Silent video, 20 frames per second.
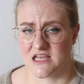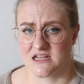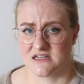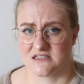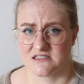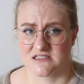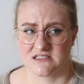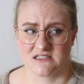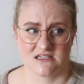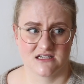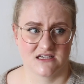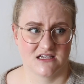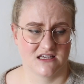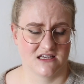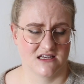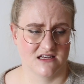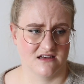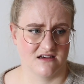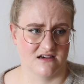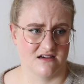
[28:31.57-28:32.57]
And
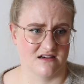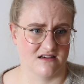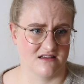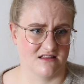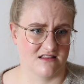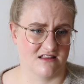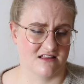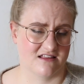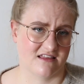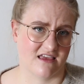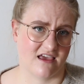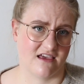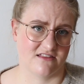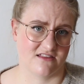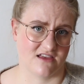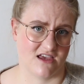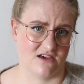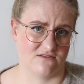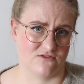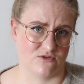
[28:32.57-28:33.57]
in this
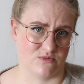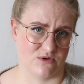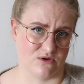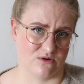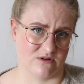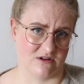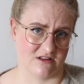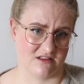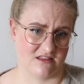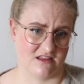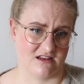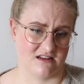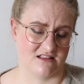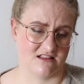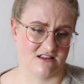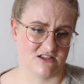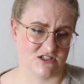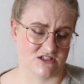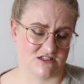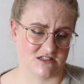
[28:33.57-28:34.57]
case, I have to be honest that
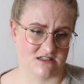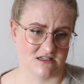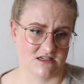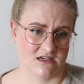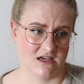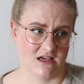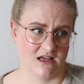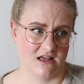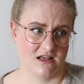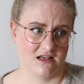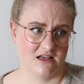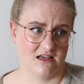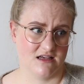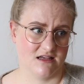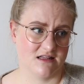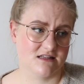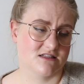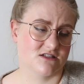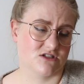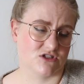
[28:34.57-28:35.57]

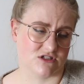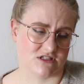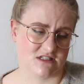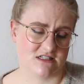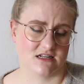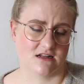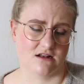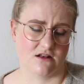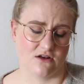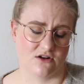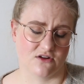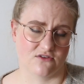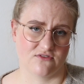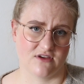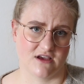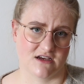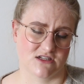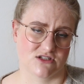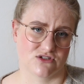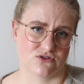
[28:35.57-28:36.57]
it's just a lot of
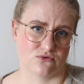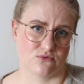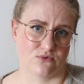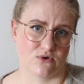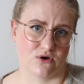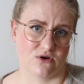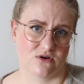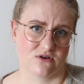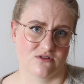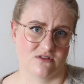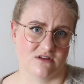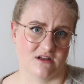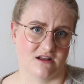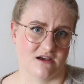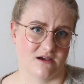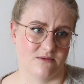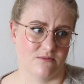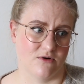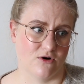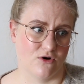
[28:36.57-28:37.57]
extra work that
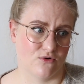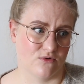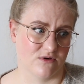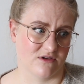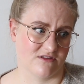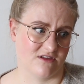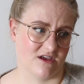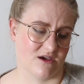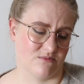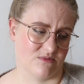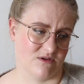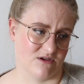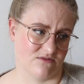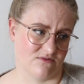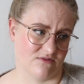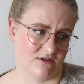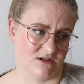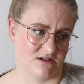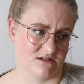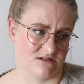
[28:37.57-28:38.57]
I'm always happy
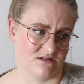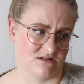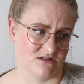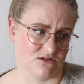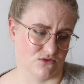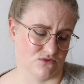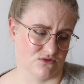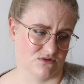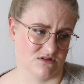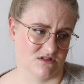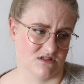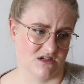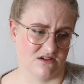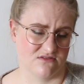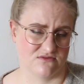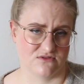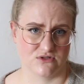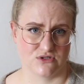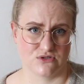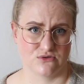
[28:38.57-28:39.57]
if I don't
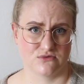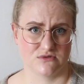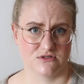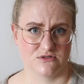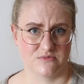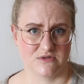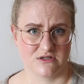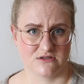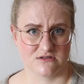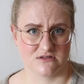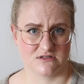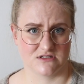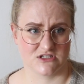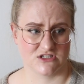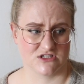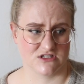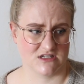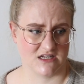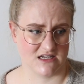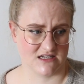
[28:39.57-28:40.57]
have to do it, because it
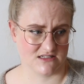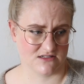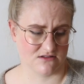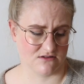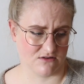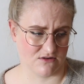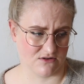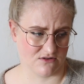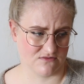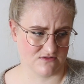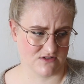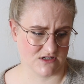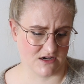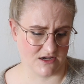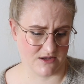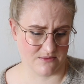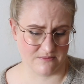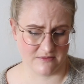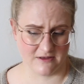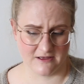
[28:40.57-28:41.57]
just takes a lot of
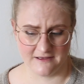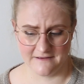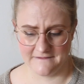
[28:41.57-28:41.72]
time.